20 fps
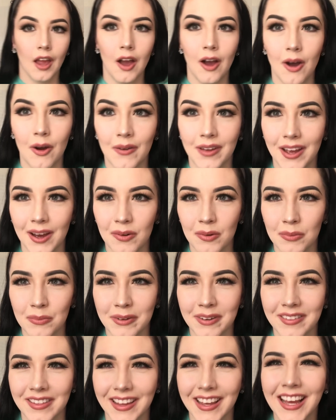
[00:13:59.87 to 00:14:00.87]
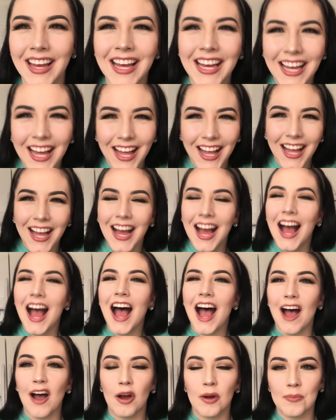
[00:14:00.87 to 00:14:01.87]
Oh yeah, one more thing.
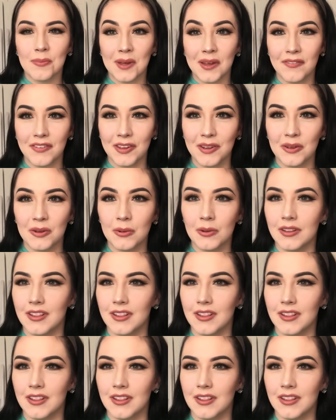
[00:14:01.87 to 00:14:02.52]
If you